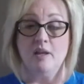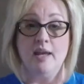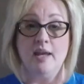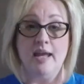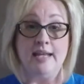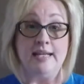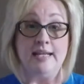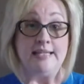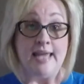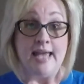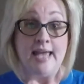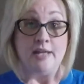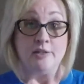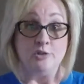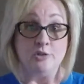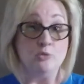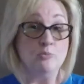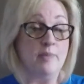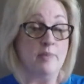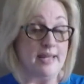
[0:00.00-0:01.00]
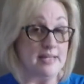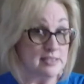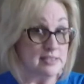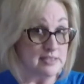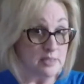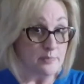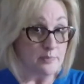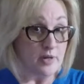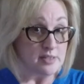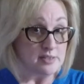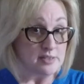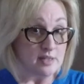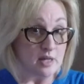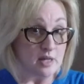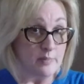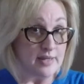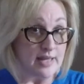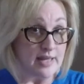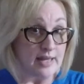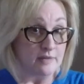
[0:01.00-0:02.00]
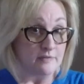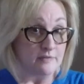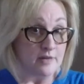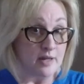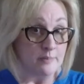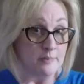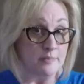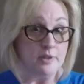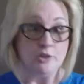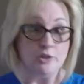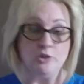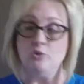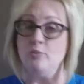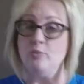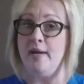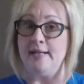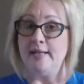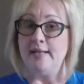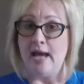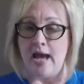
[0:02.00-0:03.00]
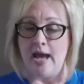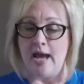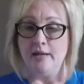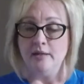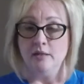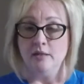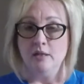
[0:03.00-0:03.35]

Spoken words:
And again, you may see pus coming out of them, you may not.